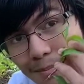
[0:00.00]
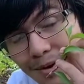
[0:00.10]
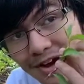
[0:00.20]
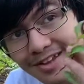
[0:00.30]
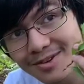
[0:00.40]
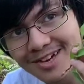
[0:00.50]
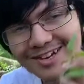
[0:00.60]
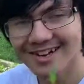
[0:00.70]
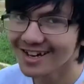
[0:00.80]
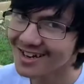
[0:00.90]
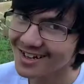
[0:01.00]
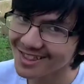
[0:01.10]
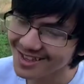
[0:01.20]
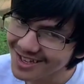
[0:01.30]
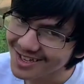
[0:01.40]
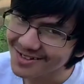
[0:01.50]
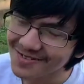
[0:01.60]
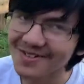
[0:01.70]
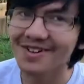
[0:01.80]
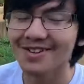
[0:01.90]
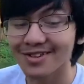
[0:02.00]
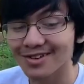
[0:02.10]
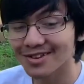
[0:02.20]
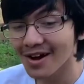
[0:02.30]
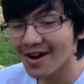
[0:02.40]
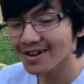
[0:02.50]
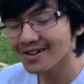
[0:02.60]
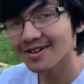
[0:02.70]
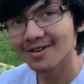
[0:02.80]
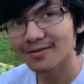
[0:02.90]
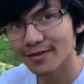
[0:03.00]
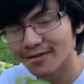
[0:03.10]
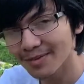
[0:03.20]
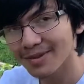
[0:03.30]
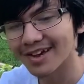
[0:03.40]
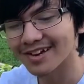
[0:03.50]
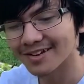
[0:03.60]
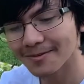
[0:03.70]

But you can leave the stalk for replanting.